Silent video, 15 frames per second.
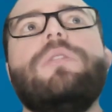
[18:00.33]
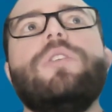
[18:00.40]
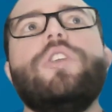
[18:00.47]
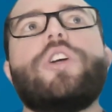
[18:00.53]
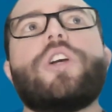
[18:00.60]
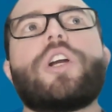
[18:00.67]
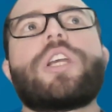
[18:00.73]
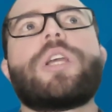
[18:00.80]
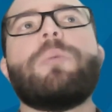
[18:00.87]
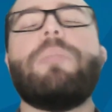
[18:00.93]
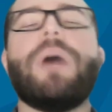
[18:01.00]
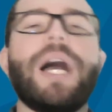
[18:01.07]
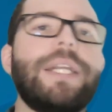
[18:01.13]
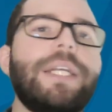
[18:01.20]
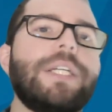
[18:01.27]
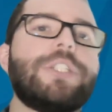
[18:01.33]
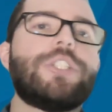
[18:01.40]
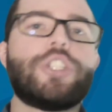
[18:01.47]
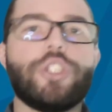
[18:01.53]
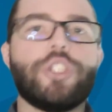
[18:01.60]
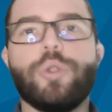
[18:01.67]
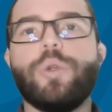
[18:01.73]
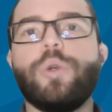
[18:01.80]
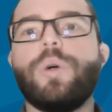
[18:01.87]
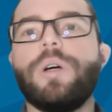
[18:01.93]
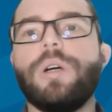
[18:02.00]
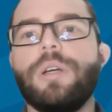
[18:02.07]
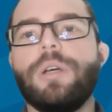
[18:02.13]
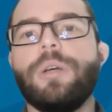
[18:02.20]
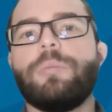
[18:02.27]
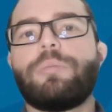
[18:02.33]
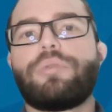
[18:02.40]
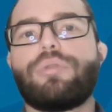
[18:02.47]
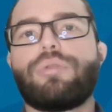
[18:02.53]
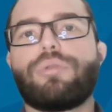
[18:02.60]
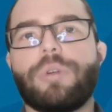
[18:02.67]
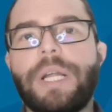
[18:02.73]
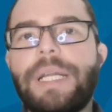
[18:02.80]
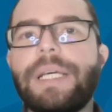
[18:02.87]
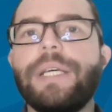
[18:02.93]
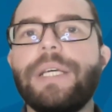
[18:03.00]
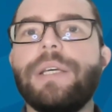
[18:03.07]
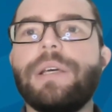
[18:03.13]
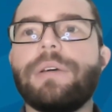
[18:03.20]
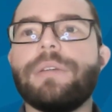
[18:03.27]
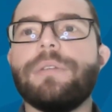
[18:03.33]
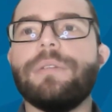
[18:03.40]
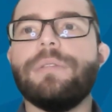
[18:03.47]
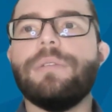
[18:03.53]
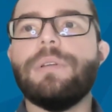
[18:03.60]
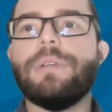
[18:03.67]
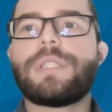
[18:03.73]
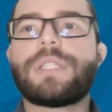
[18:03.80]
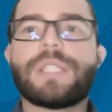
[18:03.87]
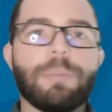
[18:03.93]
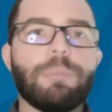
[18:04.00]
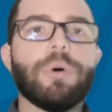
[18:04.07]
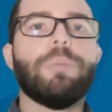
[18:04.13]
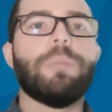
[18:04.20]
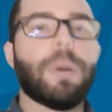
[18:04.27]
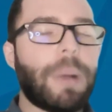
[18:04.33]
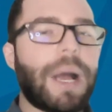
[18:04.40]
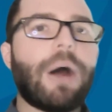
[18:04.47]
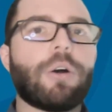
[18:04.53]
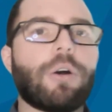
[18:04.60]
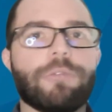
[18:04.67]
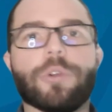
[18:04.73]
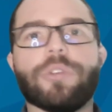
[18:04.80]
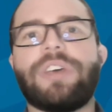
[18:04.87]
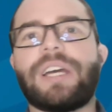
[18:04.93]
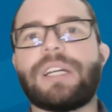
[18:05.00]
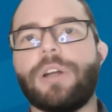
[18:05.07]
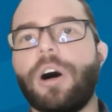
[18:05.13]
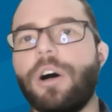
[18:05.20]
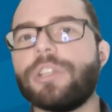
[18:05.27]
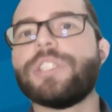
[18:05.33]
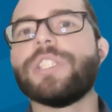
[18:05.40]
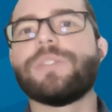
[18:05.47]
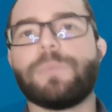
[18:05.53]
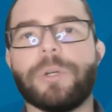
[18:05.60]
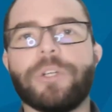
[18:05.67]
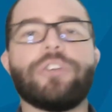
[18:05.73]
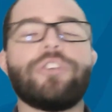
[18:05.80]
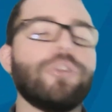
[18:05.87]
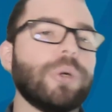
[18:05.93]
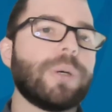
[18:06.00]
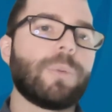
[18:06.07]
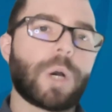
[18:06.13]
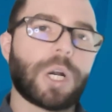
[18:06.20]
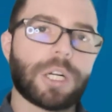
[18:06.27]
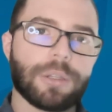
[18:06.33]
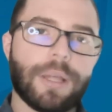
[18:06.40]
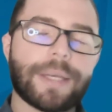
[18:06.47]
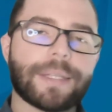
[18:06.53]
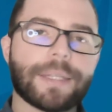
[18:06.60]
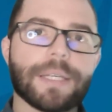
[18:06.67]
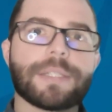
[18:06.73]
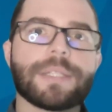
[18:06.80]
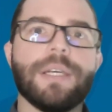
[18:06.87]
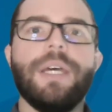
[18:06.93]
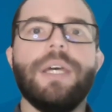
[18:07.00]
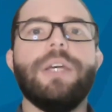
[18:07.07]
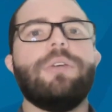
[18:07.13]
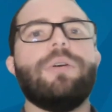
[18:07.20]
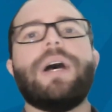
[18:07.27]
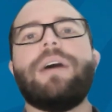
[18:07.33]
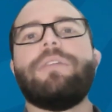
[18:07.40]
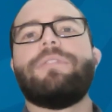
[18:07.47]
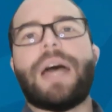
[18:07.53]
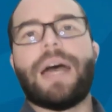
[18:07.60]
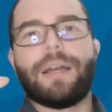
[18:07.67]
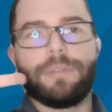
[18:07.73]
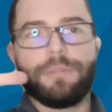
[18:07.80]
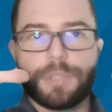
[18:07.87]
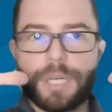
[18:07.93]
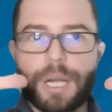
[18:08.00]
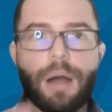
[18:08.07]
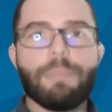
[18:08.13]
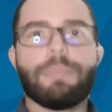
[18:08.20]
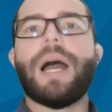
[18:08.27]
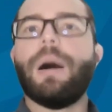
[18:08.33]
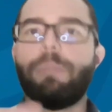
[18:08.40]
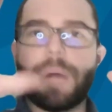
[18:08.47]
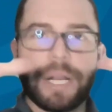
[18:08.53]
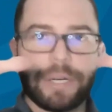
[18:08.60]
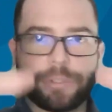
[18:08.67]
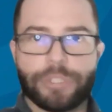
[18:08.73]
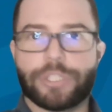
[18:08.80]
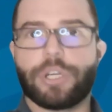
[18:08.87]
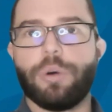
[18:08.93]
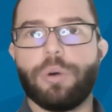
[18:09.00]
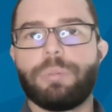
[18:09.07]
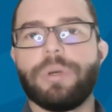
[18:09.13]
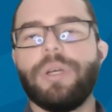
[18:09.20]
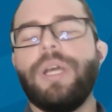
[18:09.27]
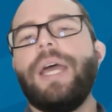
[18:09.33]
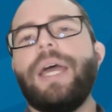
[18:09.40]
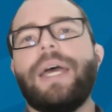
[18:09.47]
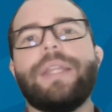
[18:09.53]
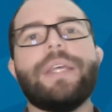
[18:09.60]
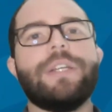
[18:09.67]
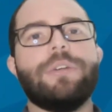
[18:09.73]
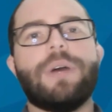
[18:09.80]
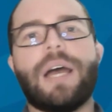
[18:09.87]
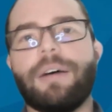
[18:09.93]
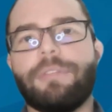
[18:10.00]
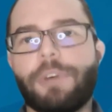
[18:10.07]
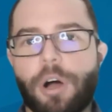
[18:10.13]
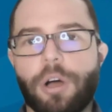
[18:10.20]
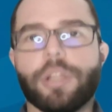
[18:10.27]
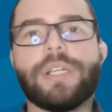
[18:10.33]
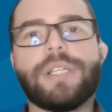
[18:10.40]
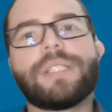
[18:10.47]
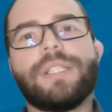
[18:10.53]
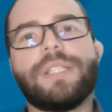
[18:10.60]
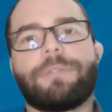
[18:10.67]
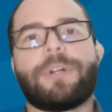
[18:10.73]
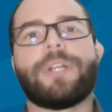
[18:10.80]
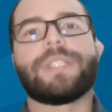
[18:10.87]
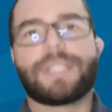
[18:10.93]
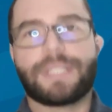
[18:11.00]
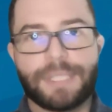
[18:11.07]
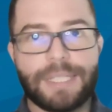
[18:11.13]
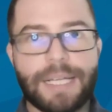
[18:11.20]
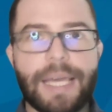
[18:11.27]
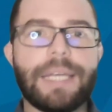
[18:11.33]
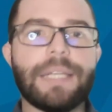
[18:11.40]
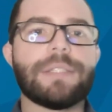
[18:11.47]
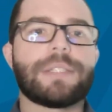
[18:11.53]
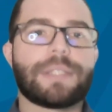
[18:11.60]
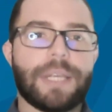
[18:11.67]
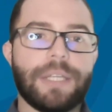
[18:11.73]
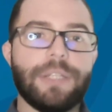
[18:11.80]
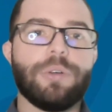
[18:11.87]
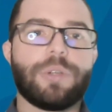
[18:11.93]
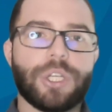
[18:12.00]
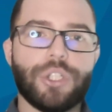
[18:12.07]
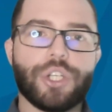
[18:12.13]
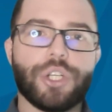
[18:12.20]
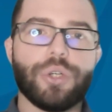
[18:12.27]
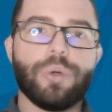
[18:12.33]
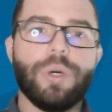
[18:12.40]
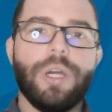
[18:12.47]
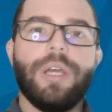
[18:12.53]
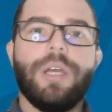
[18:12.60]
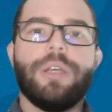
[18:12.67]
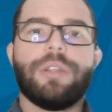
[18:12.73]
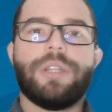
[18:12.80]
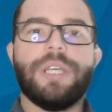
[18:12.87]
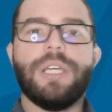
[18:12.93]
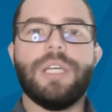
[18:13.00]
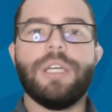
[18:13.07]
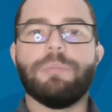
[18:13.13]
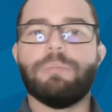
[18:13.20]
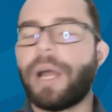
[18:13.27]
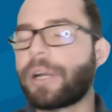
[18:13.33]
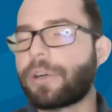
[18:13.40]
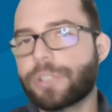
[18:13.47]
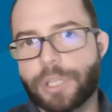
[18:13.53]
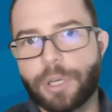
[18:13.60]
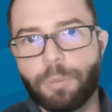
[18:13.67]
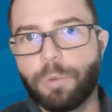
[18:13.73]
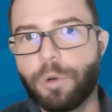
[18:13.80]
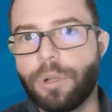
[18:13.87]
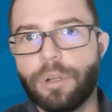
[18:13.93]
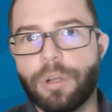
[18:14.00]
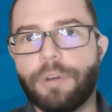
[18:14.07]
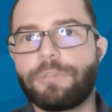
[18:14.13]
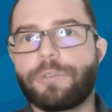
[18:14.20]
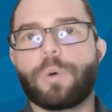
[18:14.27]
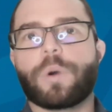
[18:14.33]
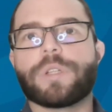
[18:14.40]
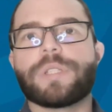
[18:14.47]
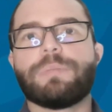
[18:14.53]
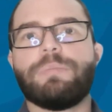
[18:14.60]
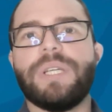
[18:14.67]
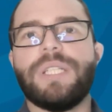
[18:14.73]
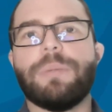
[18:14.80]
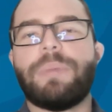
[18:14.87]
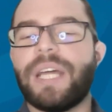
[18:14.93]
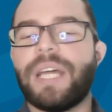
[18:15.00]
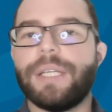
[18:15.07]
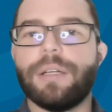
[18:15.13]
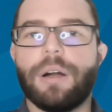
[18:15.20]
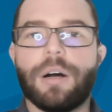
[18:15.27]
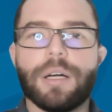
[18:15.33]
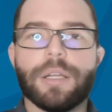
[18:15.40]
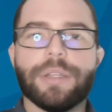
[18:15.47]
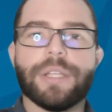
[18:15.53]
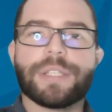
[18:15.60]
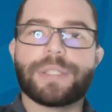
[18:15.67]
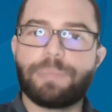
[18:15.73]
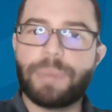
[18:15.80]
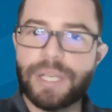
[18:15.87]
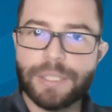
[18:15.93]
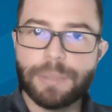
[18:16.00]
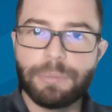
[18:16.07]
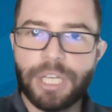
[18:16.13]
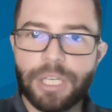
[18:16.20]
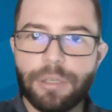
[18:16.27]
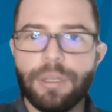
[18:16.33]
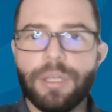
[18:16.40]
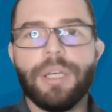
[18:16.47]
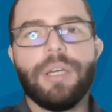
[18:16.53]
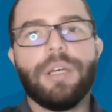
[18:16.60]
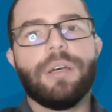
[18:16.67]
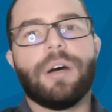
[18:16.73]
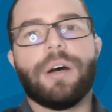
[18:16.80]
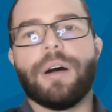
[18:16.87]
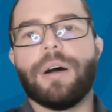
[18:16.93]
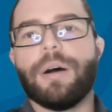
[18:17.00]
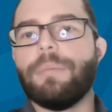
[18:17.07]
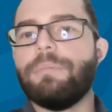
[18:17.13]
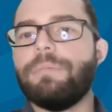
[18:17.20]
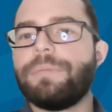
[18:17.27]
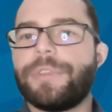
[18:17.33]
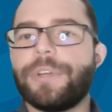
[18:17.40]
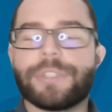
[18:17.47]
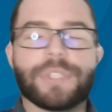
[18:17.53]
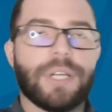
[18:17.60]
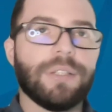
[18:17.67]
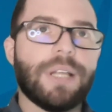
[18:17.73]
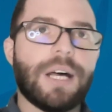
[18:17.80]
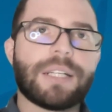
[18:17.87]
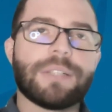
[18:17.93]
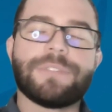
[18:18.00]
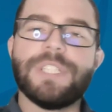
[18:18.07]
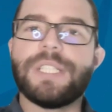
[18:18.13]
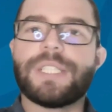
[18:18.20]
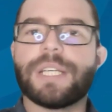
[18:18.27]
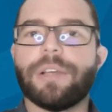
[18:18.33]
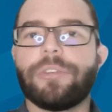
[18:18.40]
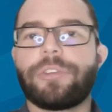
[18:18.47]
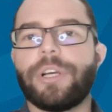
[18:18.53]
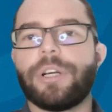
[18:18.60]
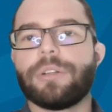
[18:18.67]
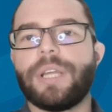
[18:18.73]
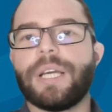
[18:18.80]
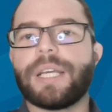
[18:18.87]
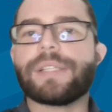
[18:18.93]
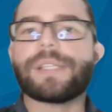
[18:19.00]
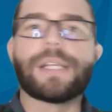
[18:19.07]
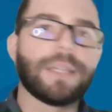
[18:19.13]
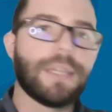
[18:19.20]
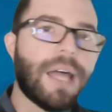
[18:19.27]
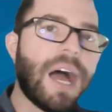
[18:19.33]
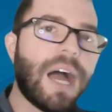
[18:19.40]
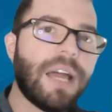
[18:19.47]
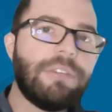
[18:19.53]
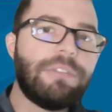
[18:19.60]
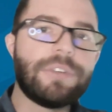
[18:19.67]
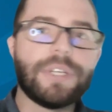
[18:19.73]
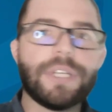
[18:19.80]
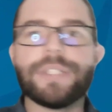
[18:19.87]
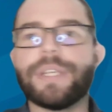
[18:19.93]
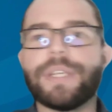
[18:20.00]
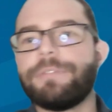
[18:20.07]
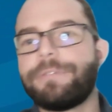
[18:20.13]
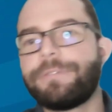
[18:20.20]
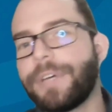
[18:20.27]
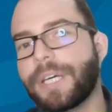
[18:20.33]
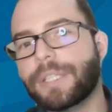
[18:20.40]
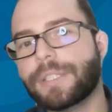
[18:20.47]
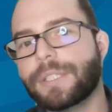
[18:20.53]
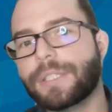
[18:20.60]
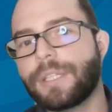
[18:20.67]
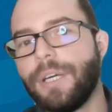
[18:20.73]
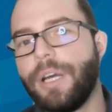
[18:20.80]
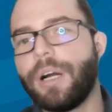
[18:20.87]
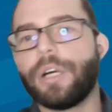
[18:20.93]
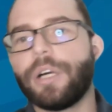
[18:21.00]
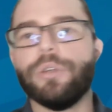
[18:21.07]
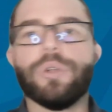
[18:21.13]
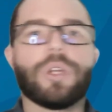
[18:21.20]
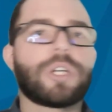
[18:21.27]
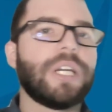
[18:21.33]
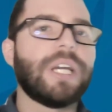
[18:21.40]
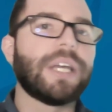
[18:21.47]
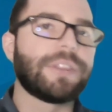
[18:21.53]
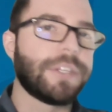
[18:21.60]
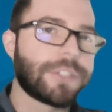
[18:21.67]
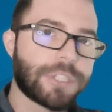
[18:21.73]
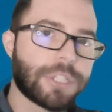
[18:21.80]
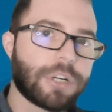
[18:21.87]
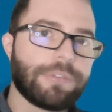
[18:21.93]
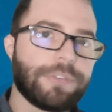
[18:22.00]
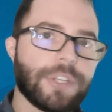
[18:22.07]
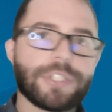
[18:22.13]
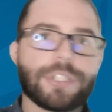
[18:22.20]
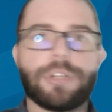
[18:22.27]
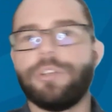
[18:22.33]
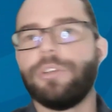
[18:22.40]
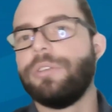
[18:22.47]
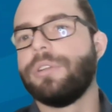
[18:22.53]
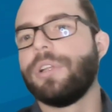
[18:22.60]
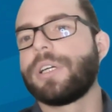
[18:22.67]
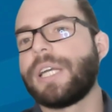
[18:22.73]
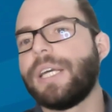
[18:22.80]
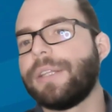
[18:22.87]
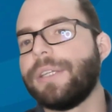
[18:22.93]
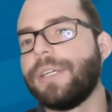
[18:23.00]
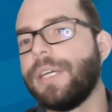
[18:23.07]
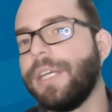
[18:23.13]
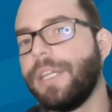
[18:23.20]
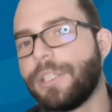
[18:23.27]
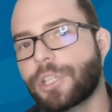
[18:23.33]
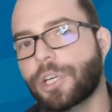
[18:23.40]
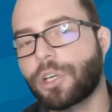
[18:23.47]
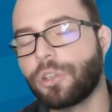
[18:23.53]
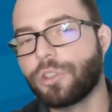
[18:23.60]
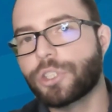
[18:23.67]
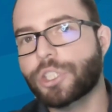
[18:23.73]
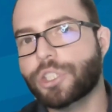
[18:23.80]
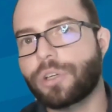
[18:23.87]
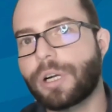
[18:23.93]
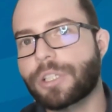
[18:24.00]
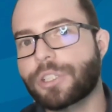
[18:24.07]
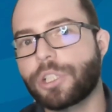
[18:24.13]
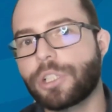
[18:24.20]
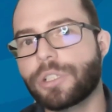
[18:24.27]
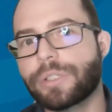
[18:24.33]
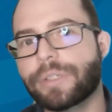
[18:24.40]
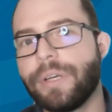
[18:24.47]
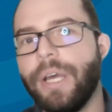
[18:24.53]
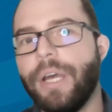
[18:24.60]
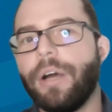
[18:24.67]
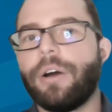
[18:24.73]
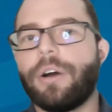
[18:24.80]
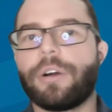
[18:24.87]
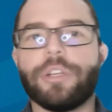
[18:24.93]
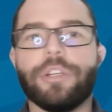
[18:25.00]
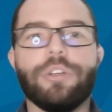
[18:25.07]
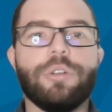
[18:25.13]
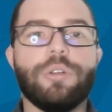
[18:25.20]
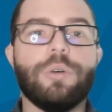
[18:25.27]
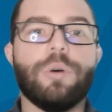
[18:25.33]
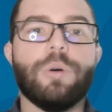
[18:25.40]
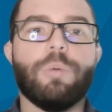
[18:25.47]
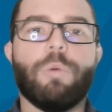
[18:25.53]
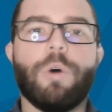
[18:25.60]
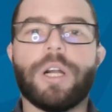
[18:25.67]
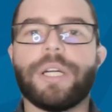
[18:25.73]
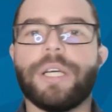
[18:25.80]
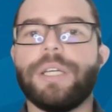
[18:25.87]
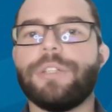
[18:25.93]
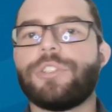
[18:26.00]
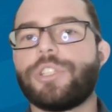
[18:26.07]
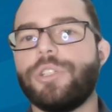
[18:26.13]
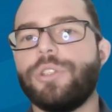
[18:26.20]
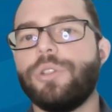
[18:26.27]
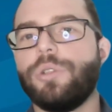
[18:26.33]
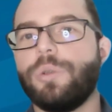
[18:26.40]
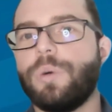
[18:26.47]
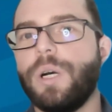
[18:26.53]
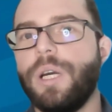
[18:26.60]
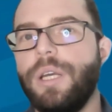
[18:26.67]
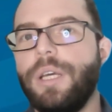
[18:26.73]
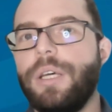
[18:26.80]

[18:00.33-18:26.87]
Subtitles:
you're combining two pretty simple but powerful technologies when you're doing work like this. You have that compound microscope, and then you have all these different stains that you can do. The microscope will, of course, be dependent on the specimen. There's a lot of details here, like is it live? Is it fixed? Are you looking at the surface? Are you looking at the internal structures? Are you wanting to,